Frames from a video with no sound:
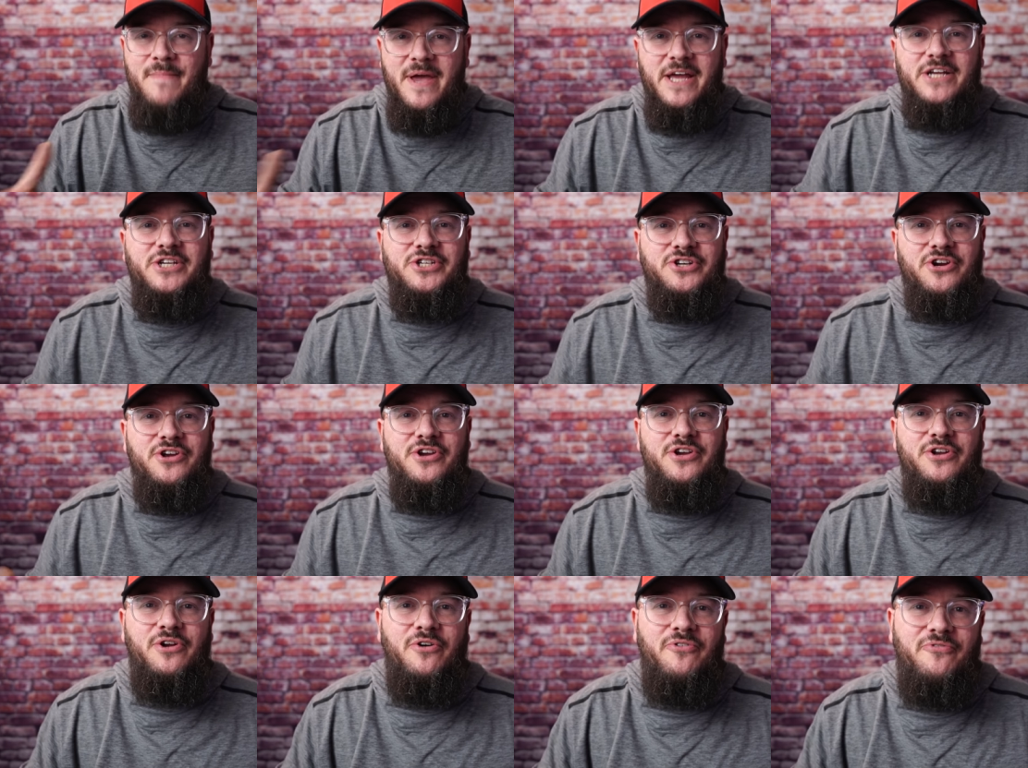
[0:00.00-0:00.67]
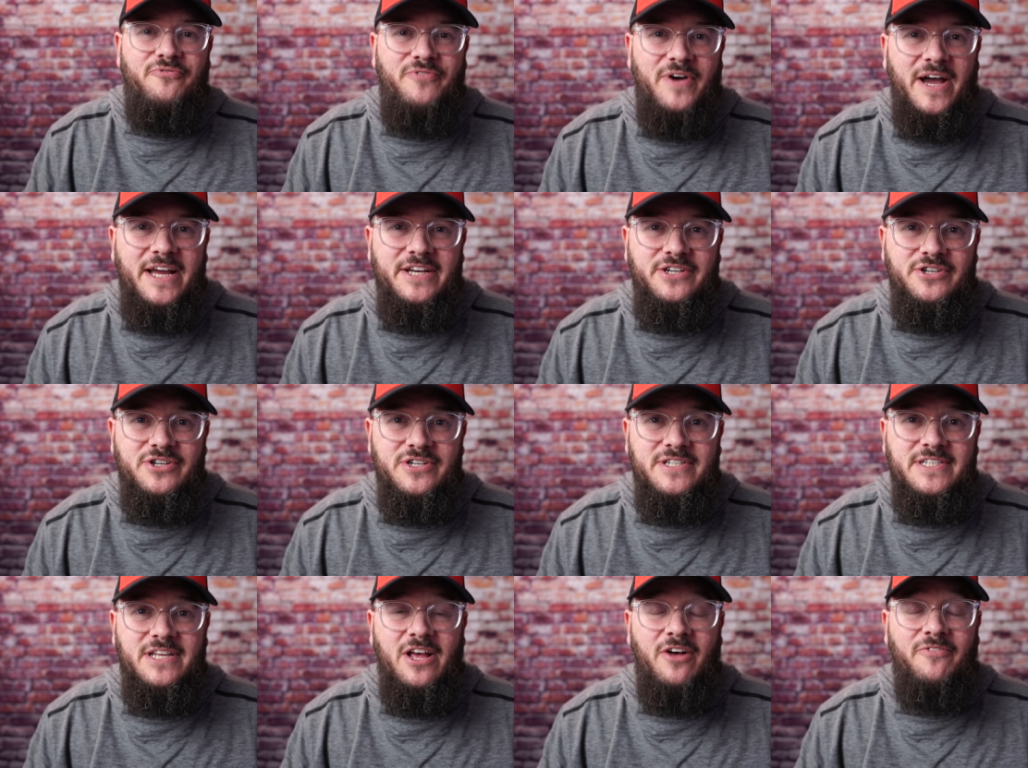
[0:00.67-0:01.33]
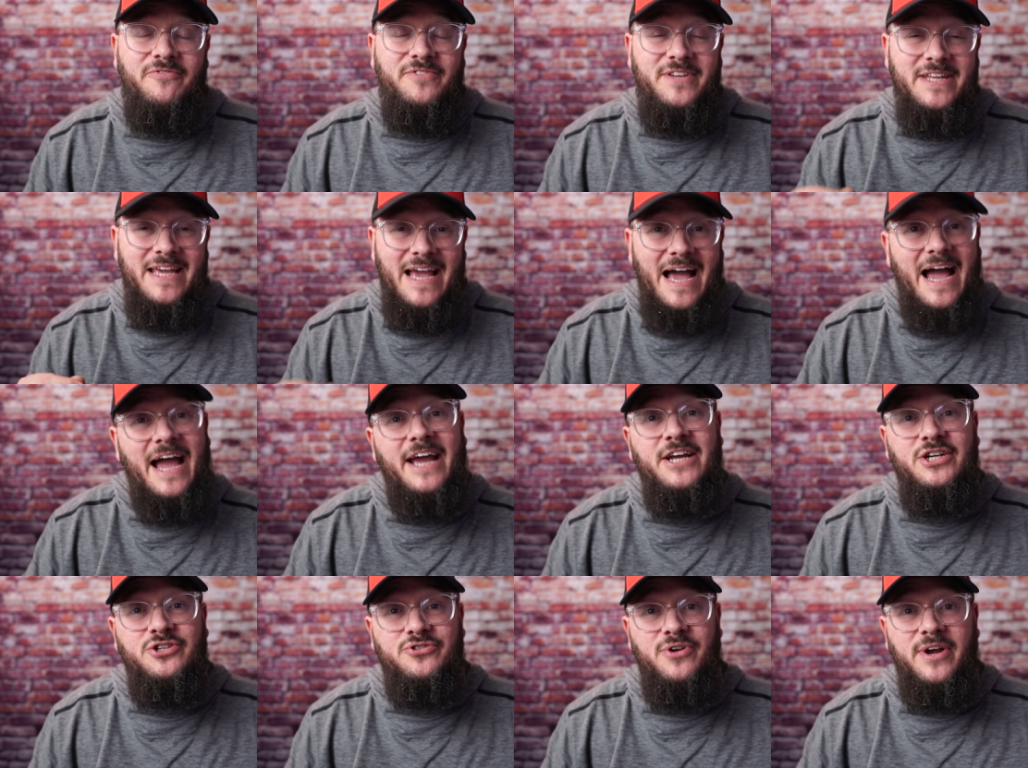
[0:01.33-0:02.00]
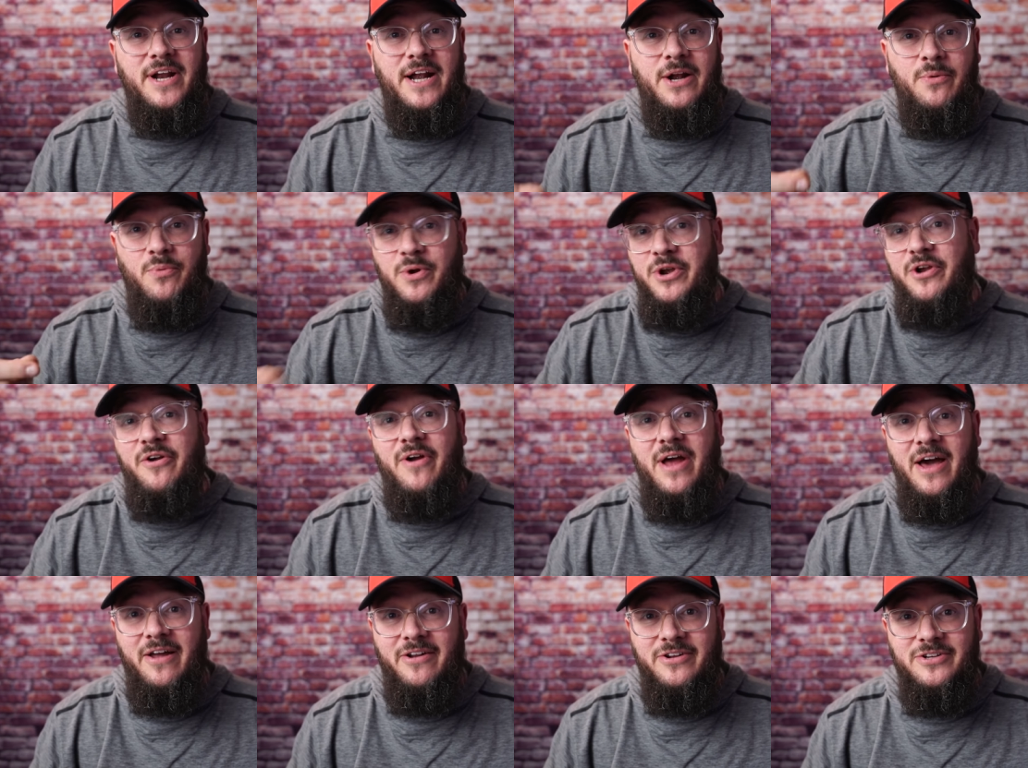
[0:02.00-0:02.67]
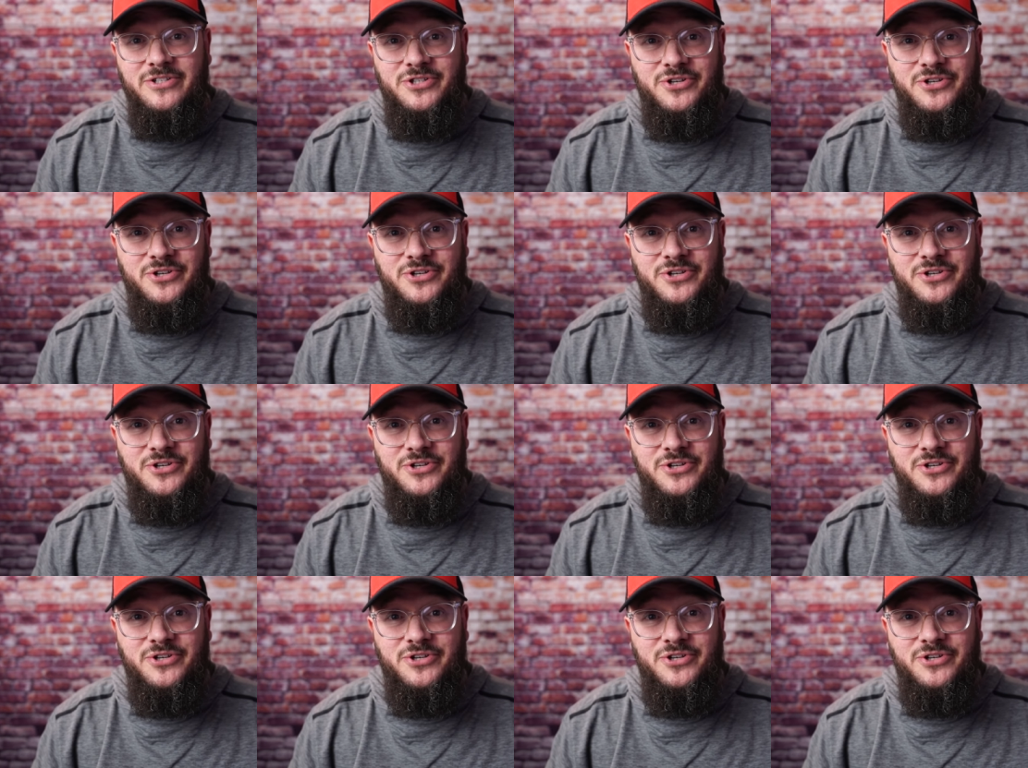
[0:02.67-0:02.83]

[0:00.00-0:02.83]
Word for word: Make sure you don't find yourself dehydrated when you're out on